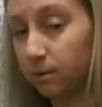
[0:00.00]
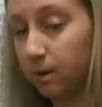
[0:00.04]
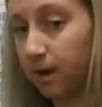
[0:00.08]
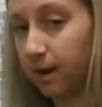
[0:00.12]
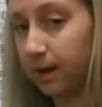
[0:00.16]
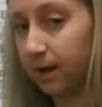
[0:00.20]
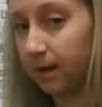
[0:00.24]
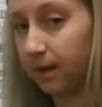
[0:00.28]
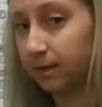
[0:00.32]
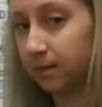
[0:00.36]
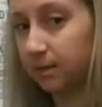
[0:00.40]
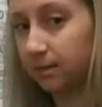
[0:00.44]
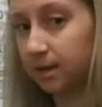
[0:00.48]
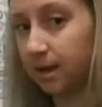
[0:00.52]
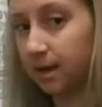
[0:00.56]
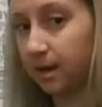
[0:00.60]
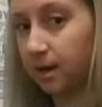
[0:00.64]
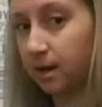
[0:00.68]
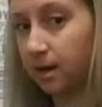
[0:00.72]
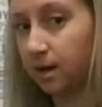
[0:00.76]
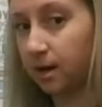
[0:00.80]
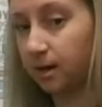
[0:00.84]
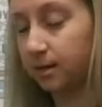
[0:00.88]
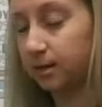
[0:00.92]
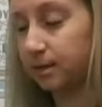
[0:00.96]
Okay, it's kind
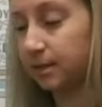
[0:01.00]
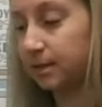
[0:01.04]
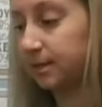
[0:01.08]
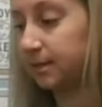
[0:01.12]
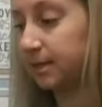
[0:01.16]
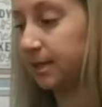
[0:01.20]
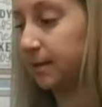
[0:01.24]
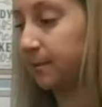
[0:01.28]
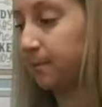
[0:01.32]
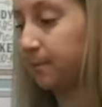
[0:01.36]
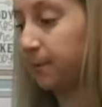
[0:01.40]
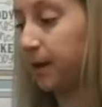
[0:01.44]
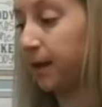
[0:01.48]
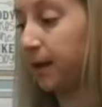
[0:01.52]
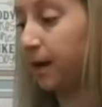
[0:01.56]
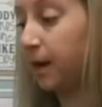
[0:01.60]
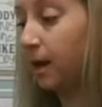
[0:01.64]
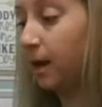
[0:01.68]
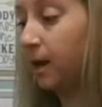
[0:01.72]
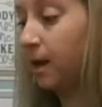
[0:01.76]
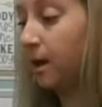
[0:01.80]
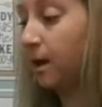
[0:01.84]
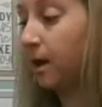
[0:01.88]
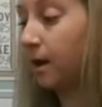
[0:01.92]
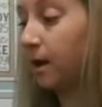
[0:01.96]
of hard to see, but
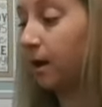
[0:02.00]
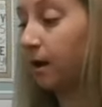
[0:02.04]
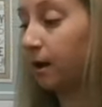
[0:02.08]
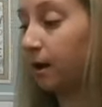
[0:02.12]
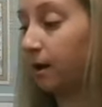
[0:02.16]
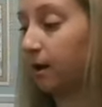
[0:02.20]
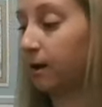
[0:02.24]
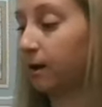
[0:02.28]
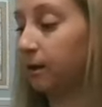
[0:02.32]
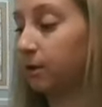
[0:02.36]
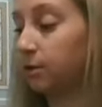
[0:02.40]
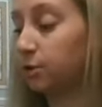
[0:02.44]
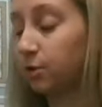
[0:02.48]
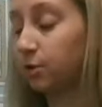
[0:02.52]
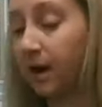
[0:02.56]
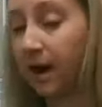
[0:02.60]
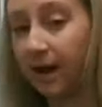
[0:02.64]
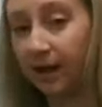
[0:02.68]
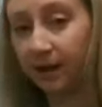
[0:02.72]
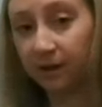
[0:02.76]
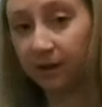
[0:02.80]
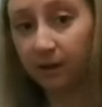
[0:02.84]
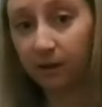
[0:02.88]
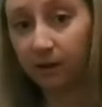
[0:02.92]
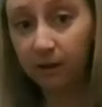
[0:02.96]
a
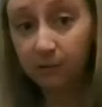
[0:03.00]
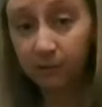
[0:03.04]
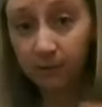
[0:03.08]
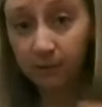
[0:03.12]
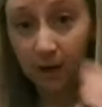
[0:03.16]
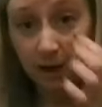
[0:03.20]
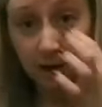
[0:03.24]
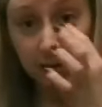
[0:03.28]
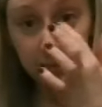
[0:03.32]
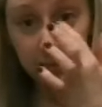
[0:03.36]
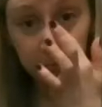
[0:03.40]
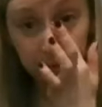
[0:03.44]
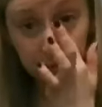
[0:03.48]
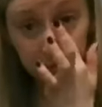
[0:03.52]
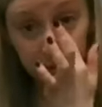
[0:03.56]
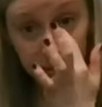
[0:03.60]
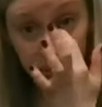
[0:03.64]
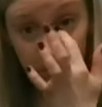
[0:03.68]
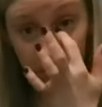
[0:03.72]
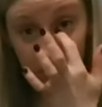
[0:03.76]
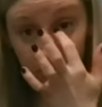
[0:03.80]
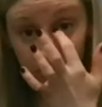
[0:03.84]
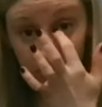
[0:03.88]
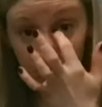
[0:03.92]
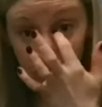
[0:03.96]
triangle of cups.
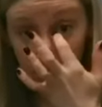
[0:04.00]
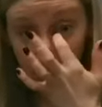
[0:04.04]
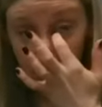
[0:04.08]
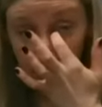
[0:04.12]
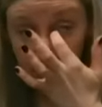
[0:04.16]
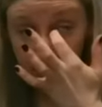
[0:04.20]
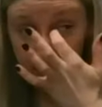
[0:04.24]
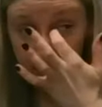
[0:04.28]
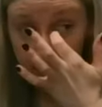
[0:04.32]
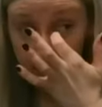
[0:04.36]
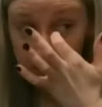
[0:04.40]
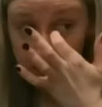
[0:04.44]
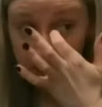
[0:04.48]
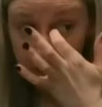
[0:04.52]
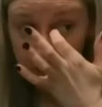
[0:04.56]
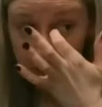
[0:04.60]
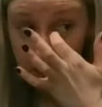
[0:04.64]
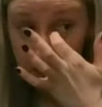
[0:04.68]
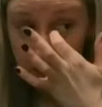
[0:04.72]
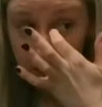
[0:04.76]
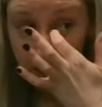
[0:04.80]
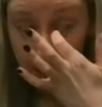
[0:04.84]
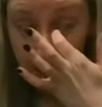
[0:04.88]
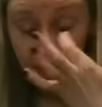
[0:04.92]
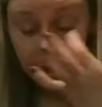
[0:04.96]
Okay,
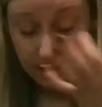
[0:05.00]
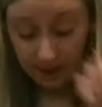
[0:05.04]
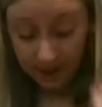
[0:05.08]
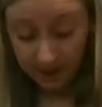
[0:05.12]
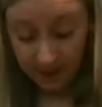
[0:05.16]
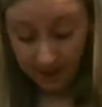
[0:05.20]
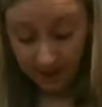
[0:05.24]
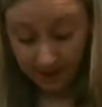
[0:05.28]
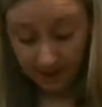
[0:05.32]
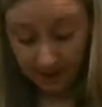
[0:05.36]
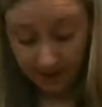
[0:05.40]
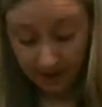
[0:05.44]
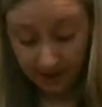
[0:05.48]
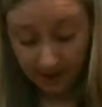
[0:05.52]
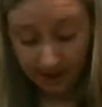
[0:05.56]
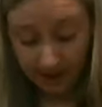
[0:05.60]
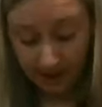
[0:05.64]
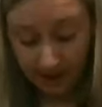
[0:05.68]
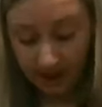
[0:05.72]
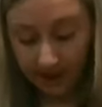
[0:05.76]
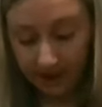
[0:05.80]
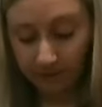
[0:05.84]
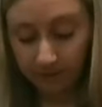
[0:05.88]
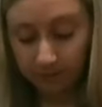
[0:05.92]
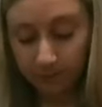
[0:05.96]
and I
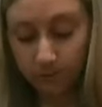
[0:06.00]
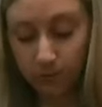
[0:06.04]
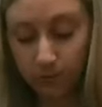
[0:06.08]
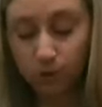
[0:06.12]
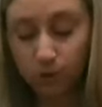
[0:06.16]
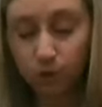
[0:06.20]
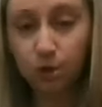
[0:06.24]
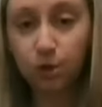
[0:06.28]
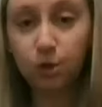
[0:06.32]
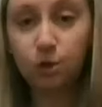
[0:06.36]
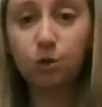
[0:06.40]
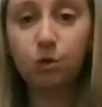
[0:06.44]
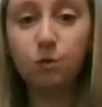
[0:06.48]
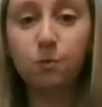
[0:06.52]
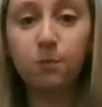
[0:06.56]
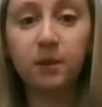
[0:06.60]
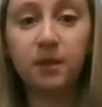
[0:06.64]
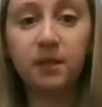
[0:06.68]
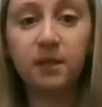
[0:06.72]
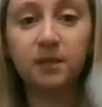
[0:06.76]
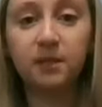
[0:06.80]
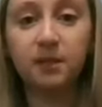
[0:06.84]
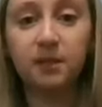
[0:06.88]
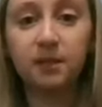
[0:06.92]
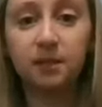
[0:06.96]
have 2
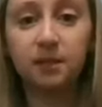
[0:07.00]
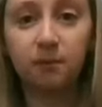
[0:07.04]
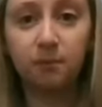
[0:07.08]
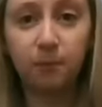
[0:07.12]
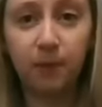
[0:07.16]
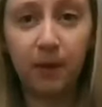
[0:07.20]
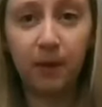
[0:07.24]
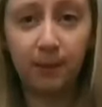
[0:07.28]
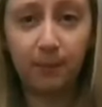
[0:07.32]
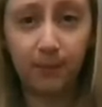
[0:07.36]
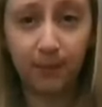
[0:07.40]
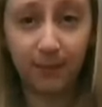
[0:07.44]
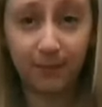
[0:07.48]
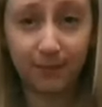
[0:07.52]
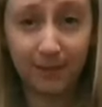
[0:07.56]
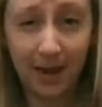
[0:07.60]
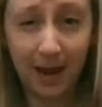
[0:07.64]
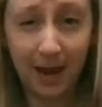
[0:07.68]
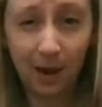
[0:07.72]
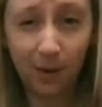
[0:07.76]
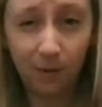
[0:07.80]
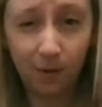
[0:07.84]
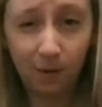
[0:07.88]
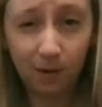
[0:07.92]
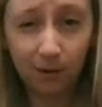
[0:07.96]
pieces of paper
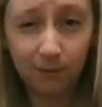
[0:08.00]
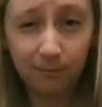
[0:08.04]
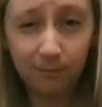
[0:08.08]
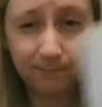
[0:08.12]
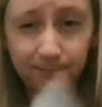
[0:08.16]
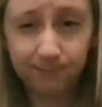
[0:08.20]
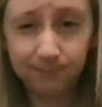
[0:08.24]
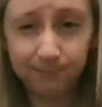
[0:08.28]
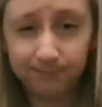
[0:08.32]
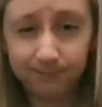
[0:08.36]
towel.